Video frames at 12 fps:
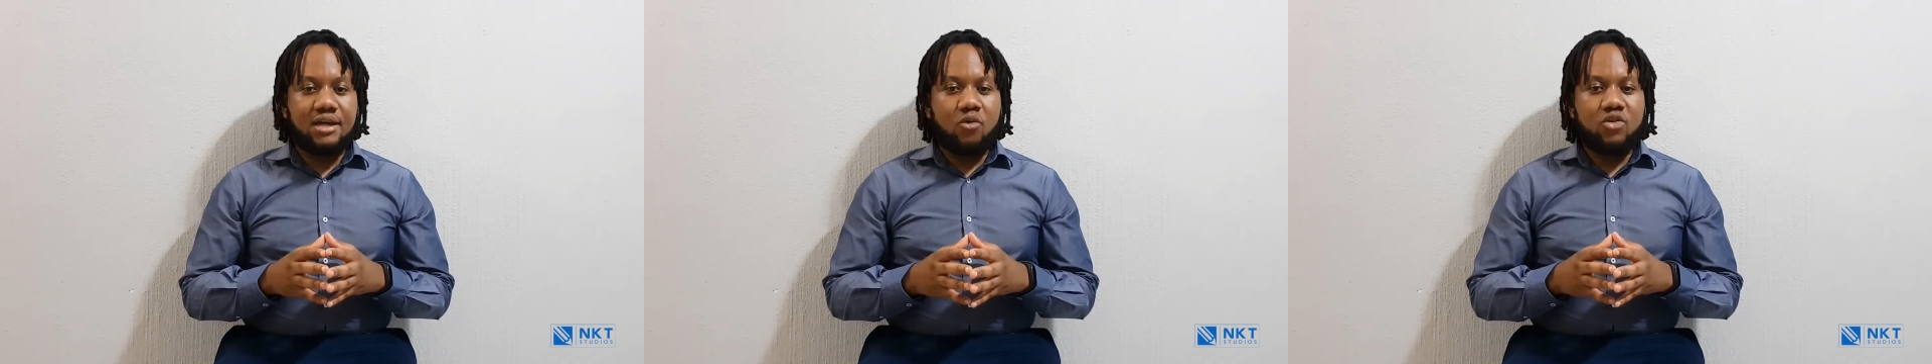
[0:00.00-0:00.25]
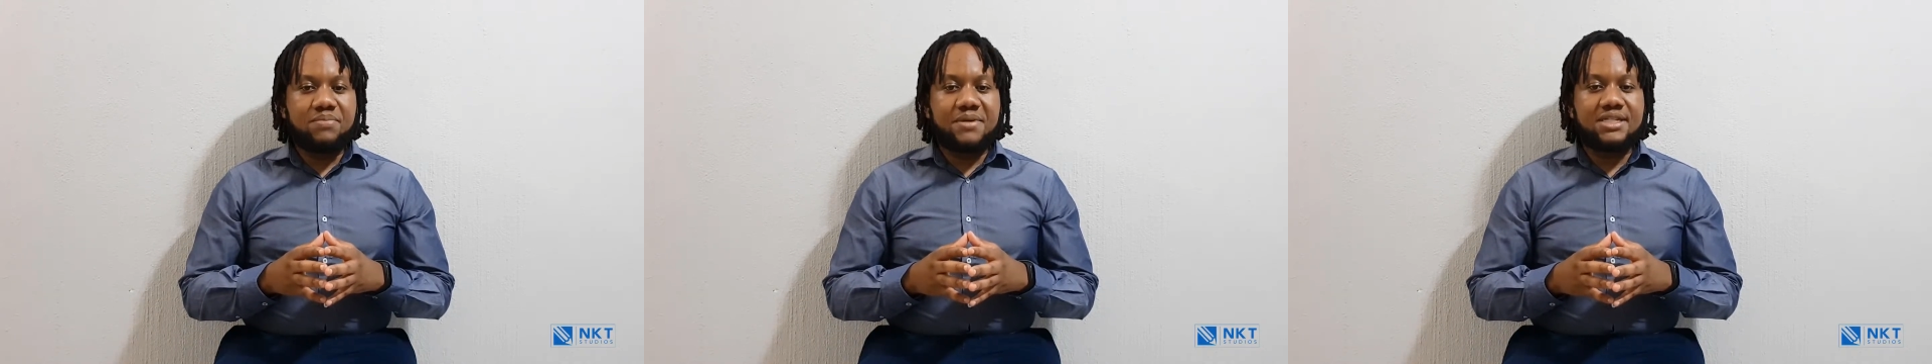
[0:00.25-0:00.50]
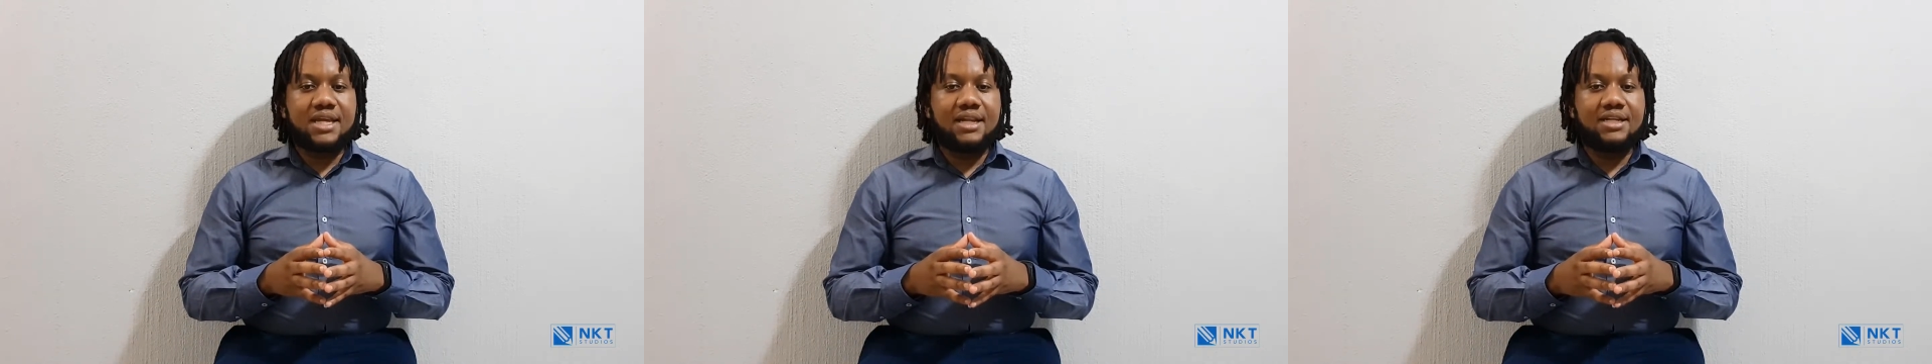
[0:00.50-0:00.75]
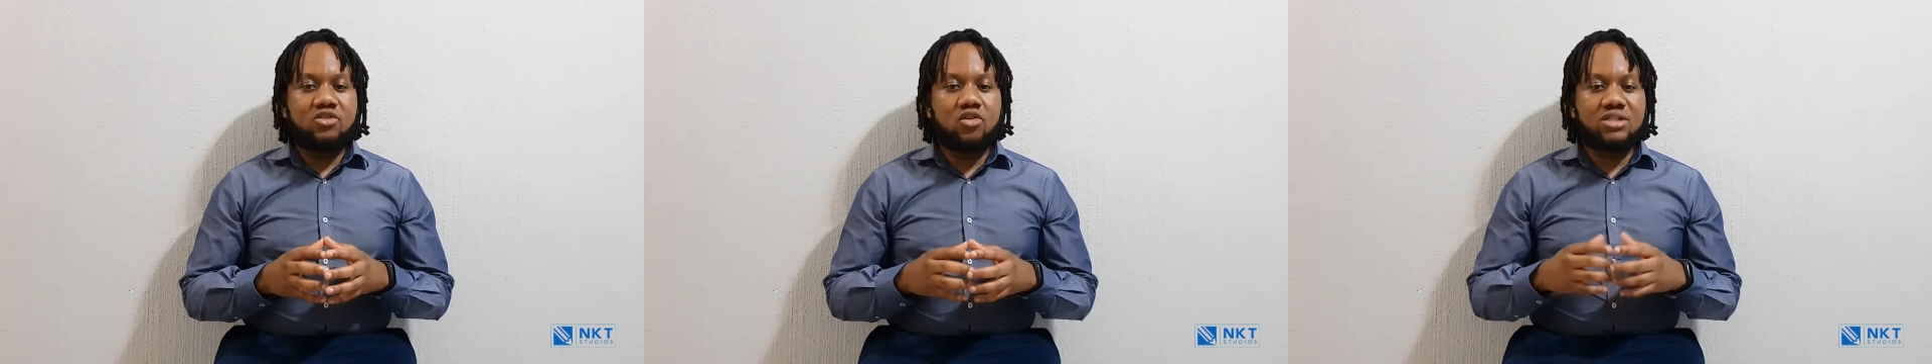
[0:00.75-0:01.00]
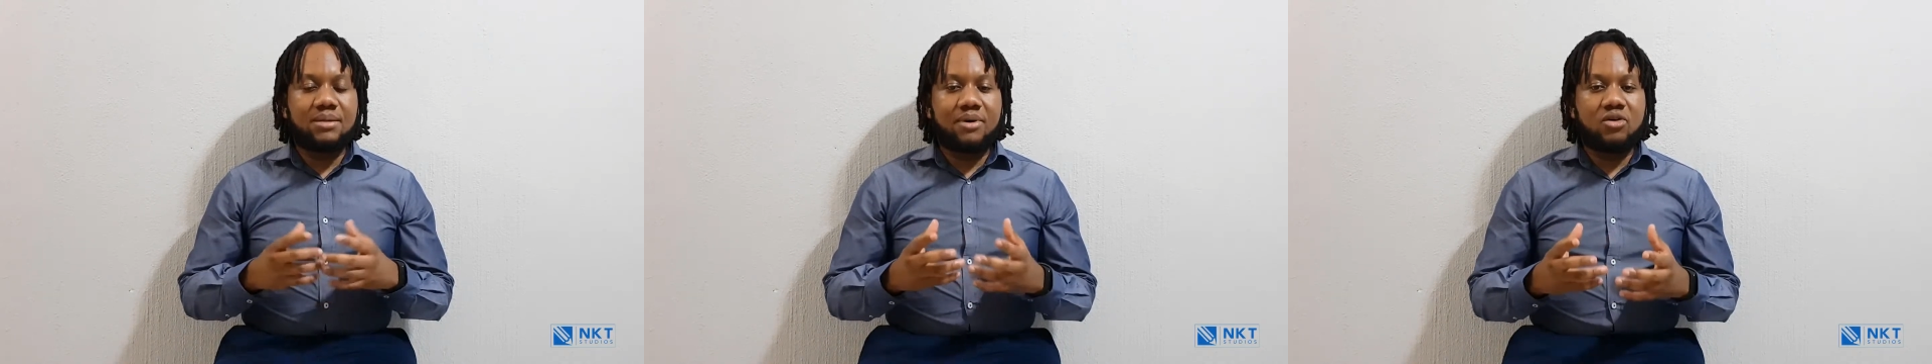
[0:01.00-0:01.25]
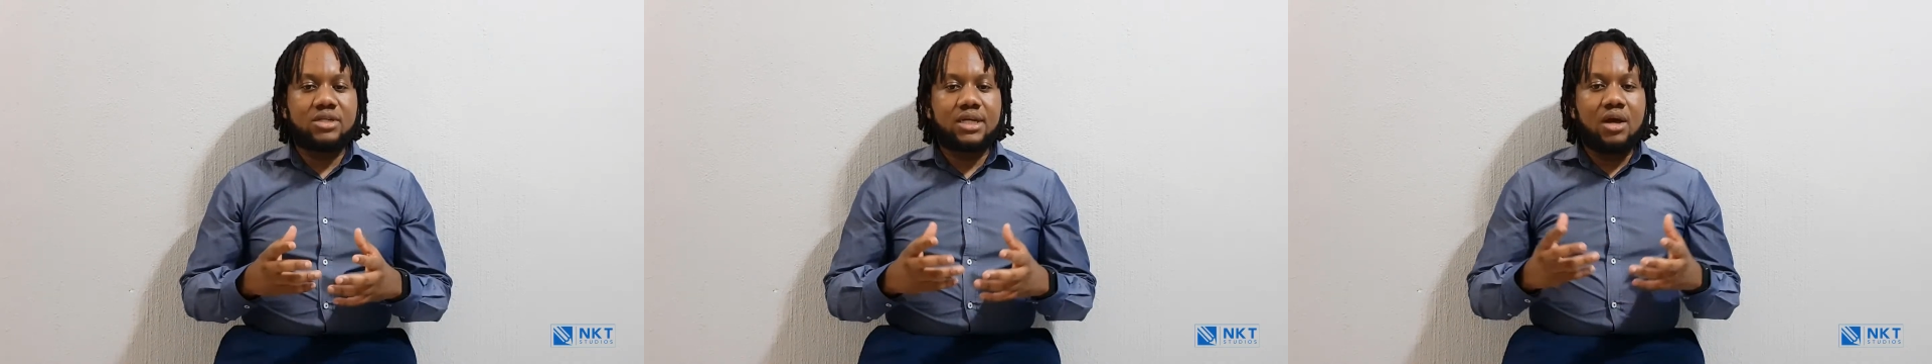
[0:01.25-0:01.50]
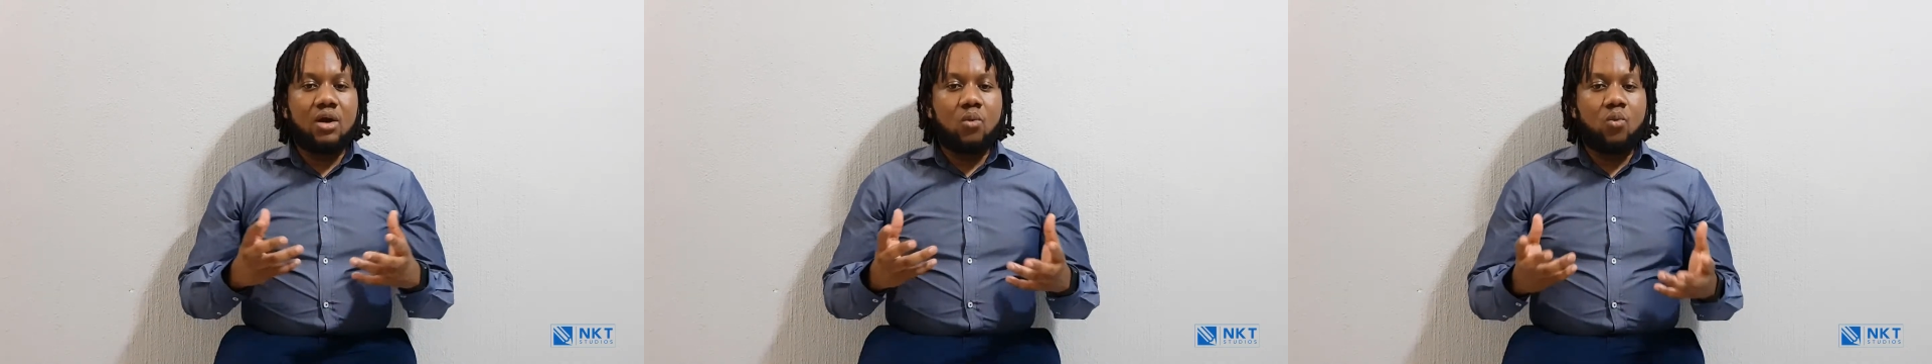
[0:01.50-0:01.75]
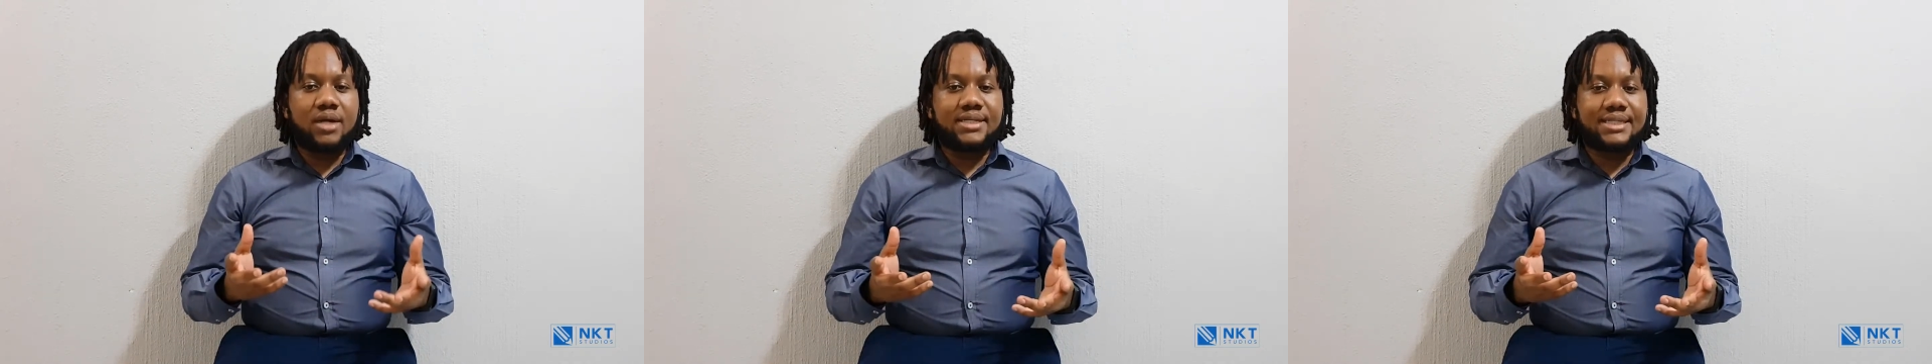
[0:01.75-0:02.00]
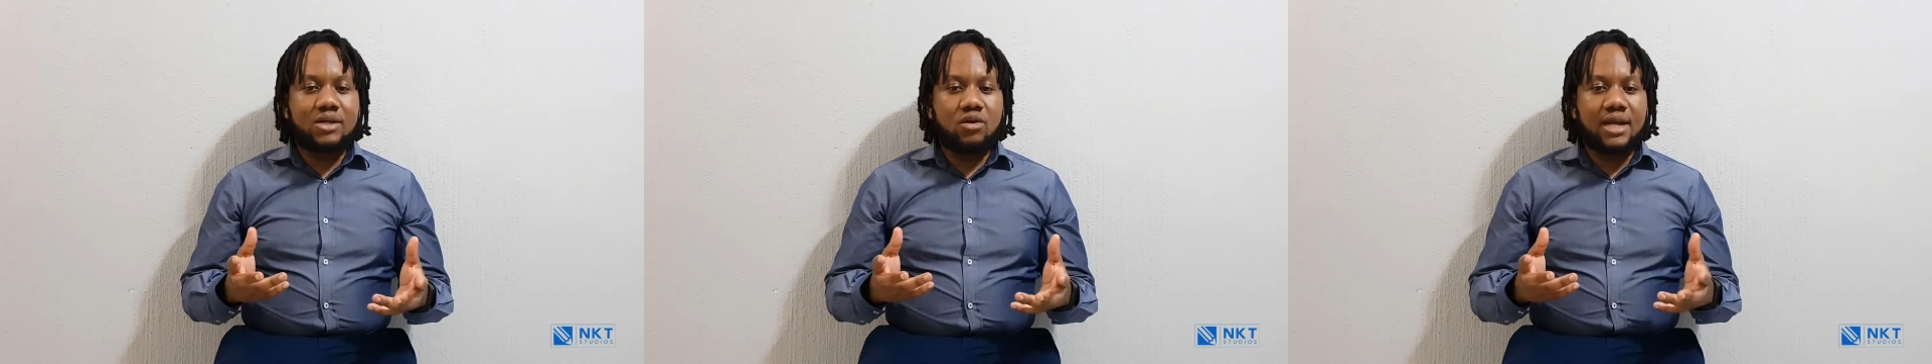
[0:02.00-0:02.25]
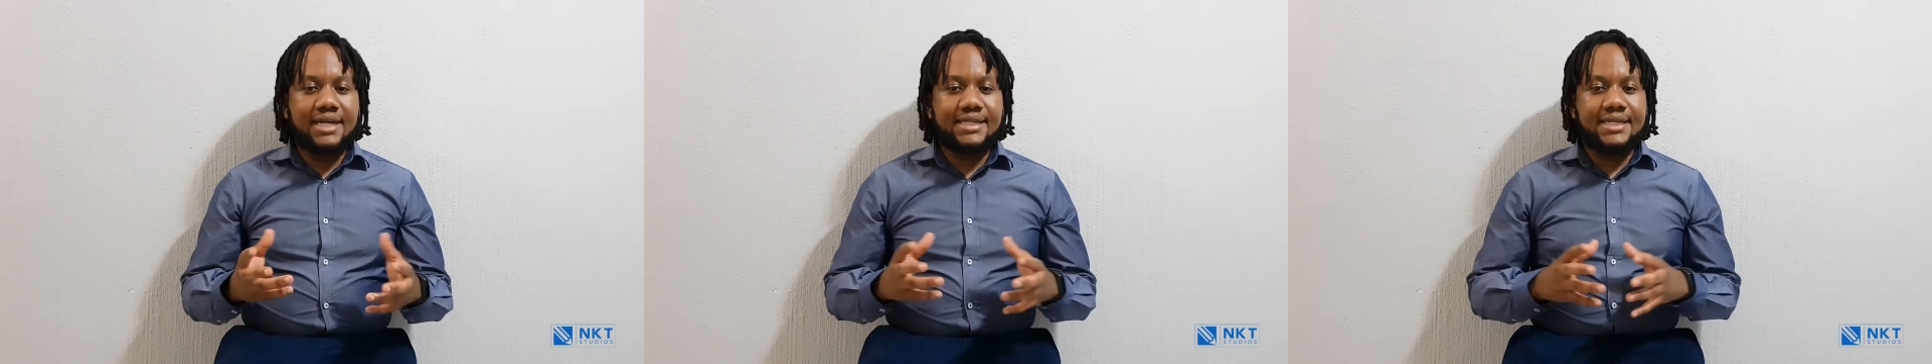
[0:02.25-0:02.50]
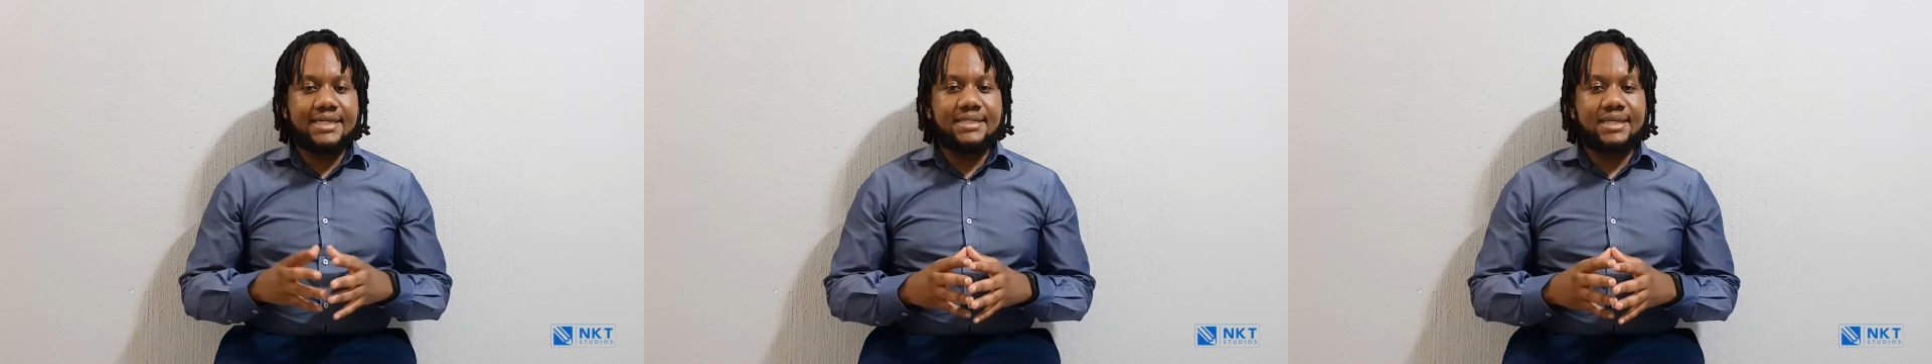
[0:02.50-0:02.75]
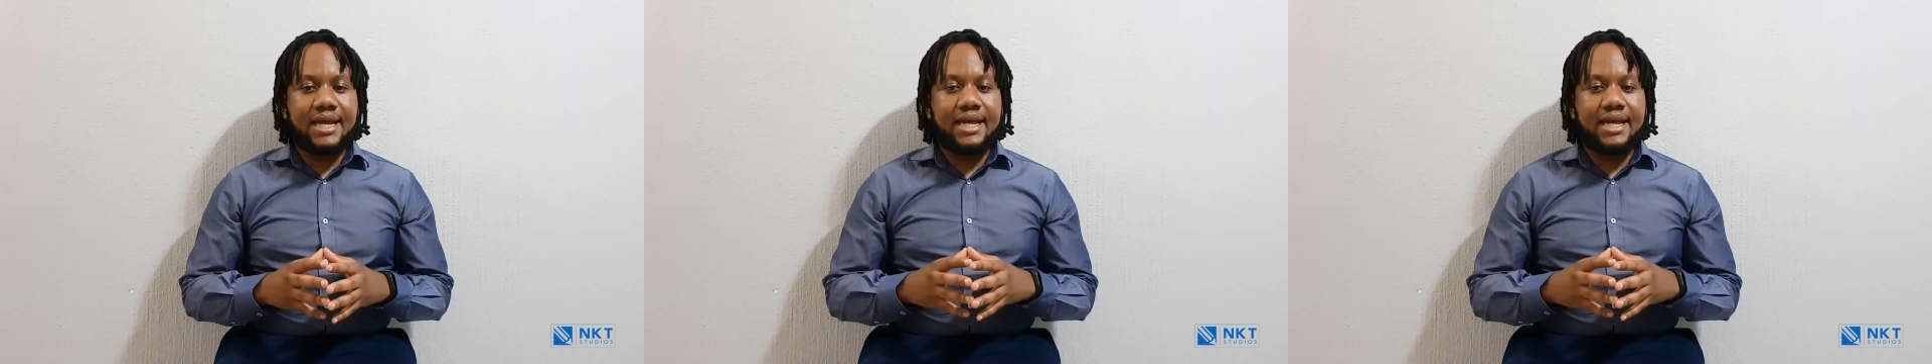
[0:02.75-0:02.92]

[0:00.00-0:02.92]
which basically talks about what SQLite is